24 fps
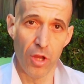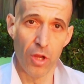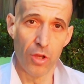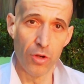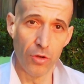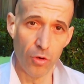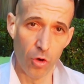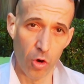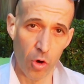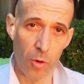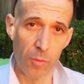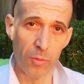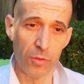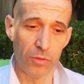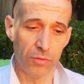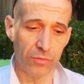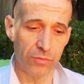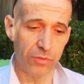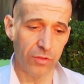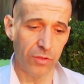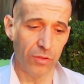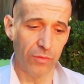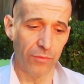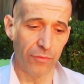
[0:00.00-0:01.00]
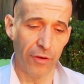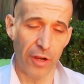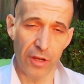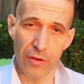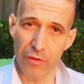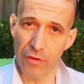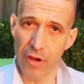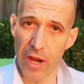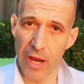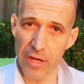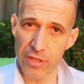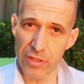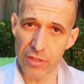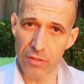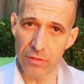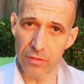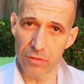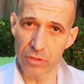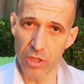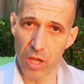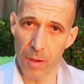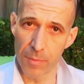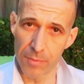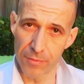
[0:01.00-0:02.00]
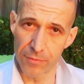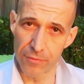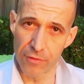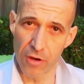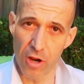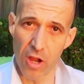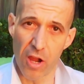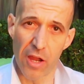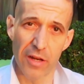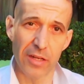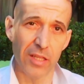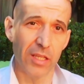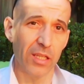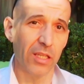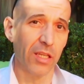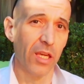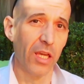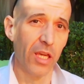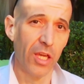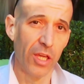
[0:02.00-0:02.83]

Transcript: normal sort of recreational type of riding,